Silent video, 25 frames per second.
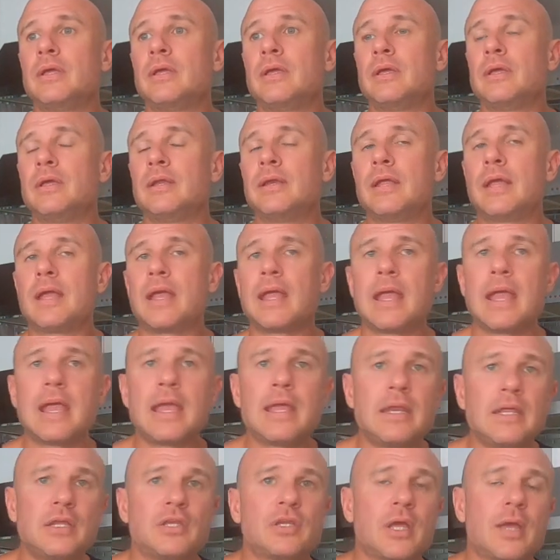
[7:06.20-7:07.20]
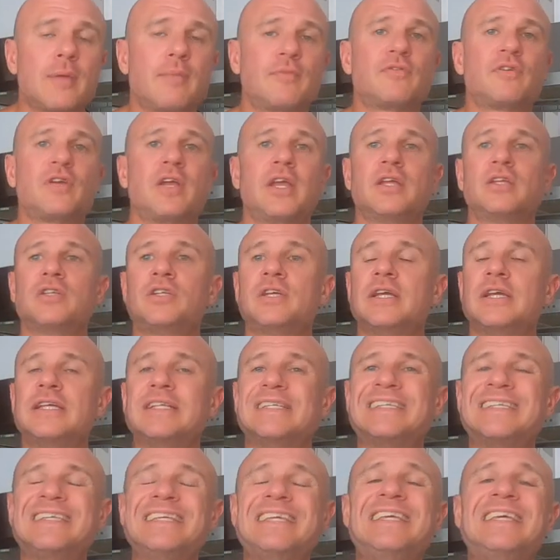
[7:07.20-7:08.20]
in any type of change
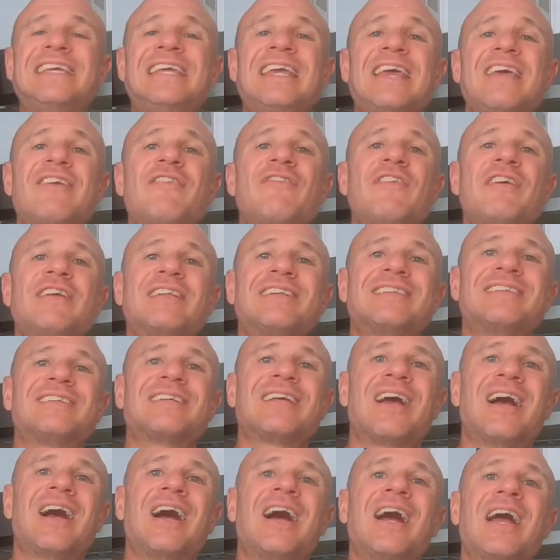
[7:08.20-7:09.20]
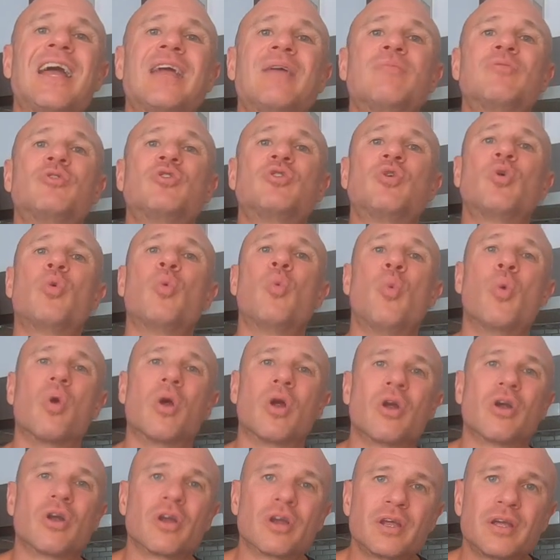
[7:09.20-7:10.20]
is give it time to
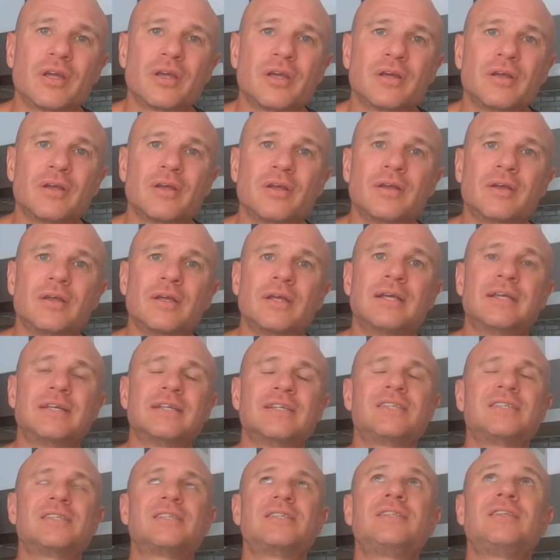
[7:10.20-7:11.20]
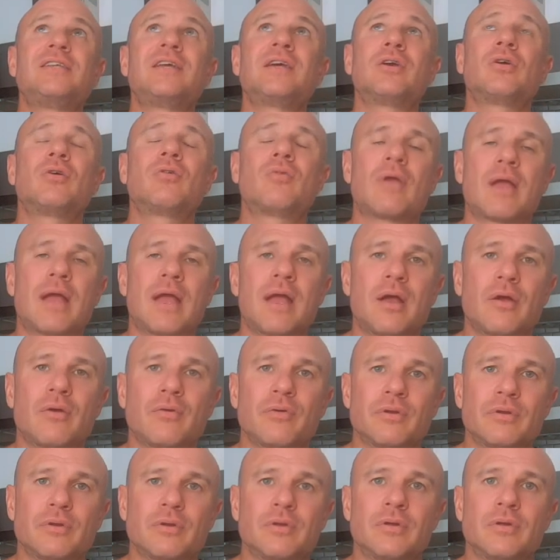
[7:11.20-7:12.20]
work. Stick
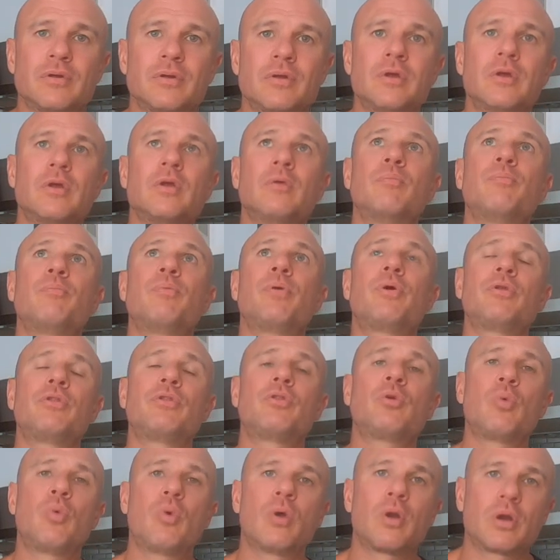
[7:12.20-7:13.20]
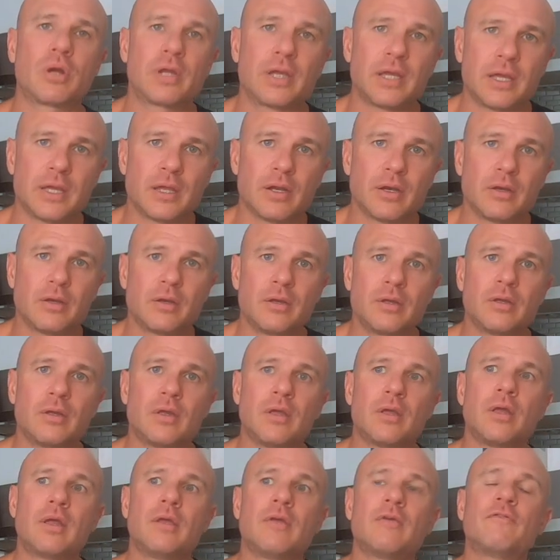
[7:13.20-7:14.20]
around. Put the work in.
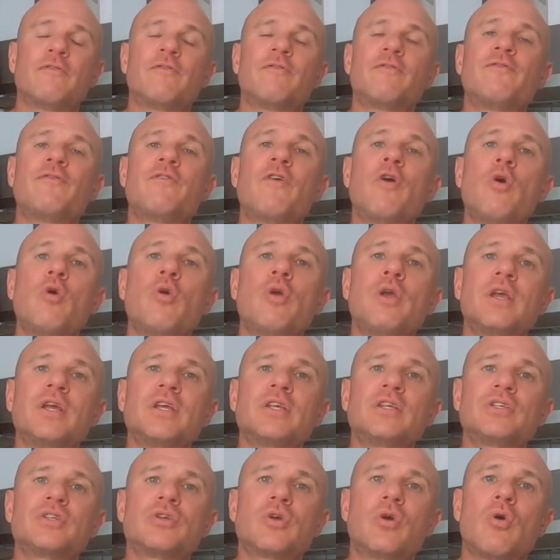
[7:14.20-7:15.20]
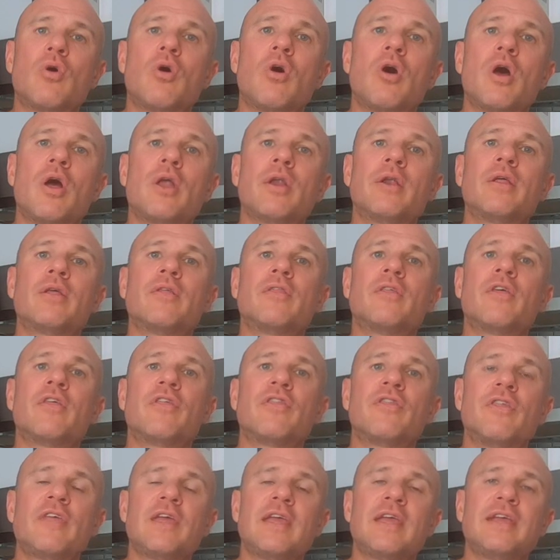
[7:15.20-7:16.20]
Focus on the
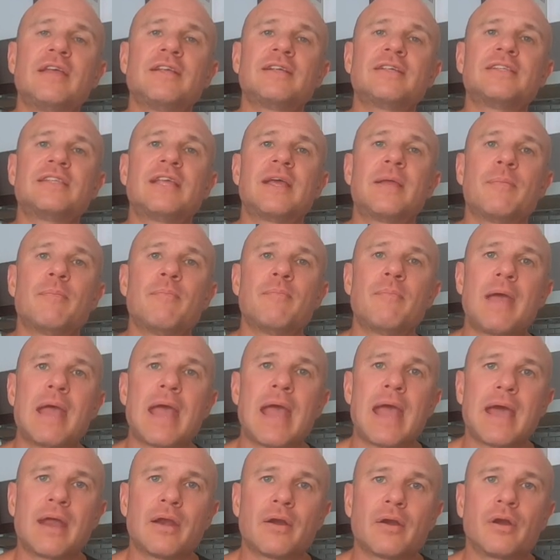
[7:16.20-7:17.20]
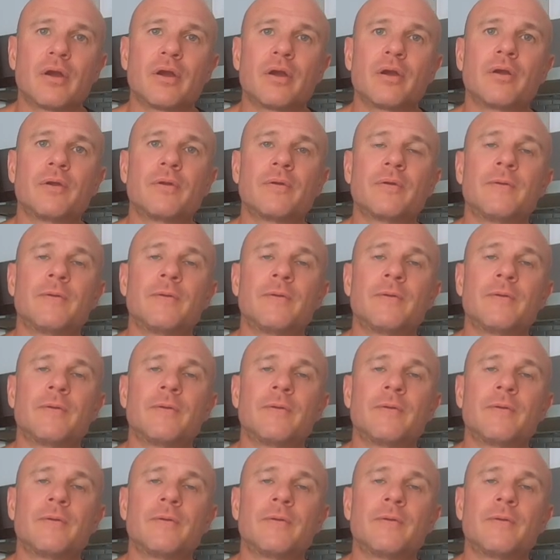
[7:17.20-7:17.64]
things that matter